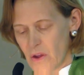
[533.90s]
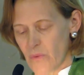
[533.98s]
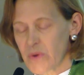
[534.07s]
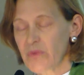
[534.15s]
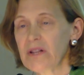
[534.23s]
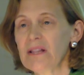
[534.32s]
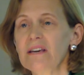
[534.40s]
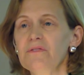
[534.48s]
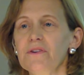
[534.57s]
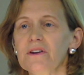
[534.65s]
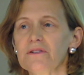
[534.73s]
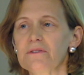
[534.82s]
When we leave
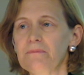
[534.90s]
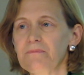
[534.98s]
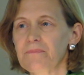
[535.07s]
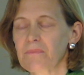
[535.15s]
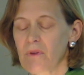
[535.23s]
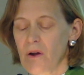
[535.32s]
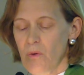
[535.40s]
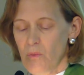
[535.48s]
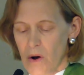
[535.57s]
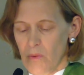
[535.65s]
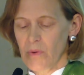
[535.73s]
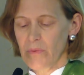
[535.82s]
here,
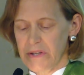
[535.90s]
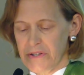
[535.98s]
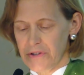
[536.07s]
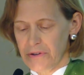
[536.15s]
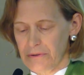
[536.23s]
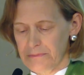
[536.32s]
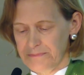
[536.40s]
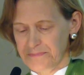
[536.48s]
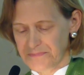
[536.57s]
what will we do?